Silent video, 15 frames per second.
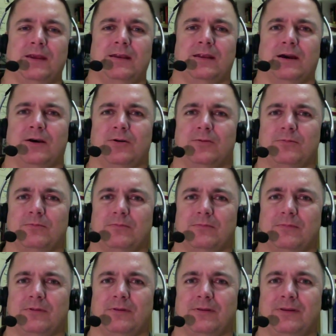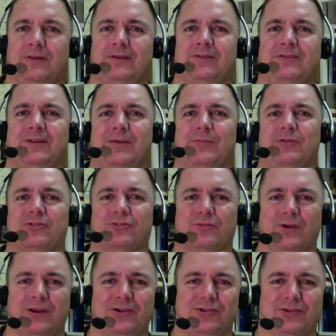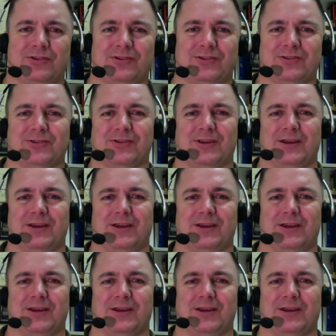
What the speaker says: Now, these demonstrations